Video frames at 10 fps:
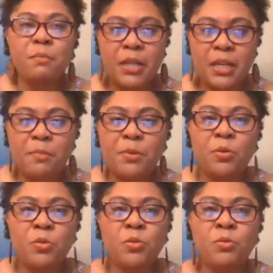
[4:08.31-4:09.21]

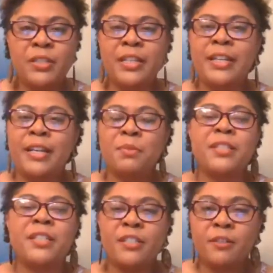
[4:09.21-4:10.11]
people who sit in
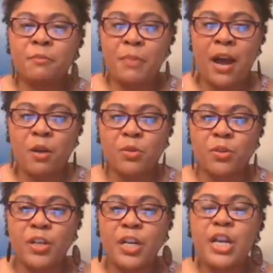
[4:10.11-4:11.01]
positions of
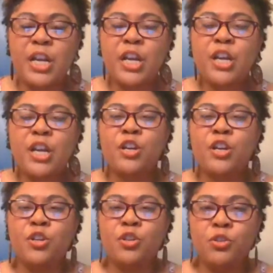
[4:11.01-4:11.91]
power do